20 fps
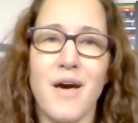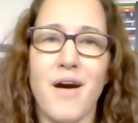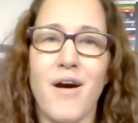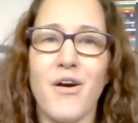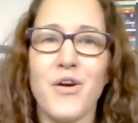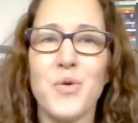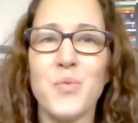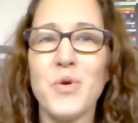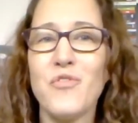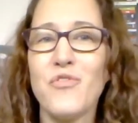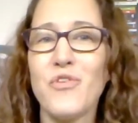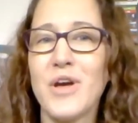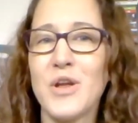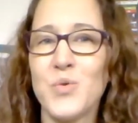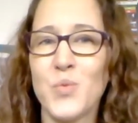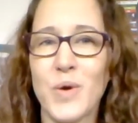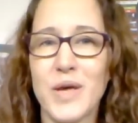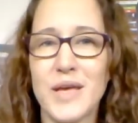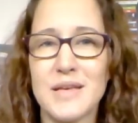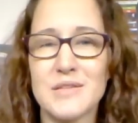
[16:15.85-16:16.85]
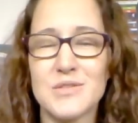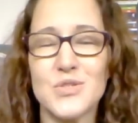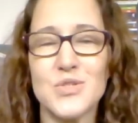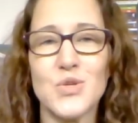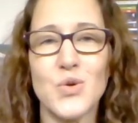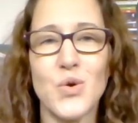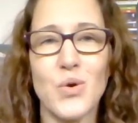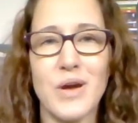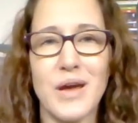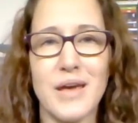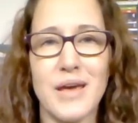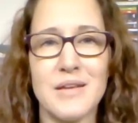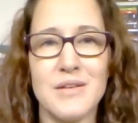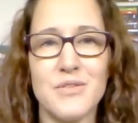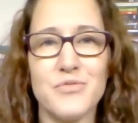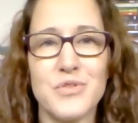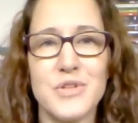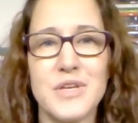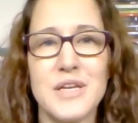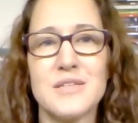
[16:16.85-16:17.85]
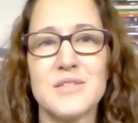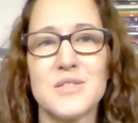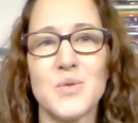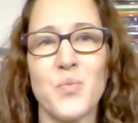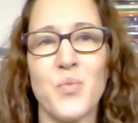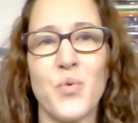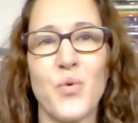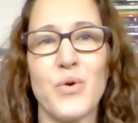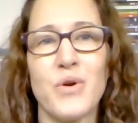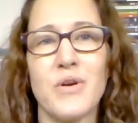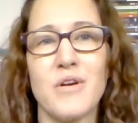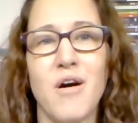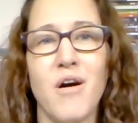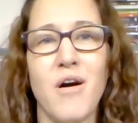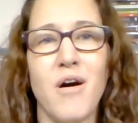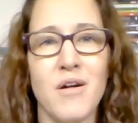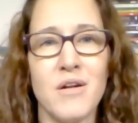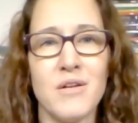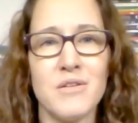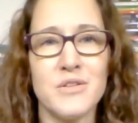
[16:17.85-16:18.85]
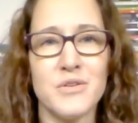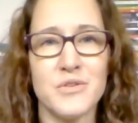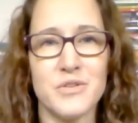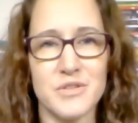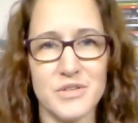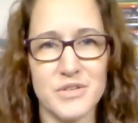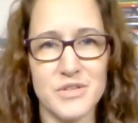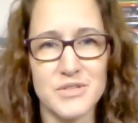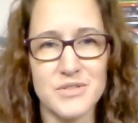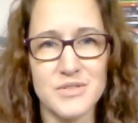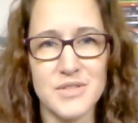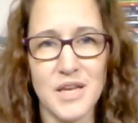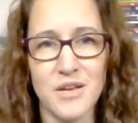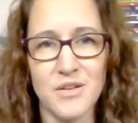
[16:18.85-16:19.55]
How can we find ways to creatively support all learners,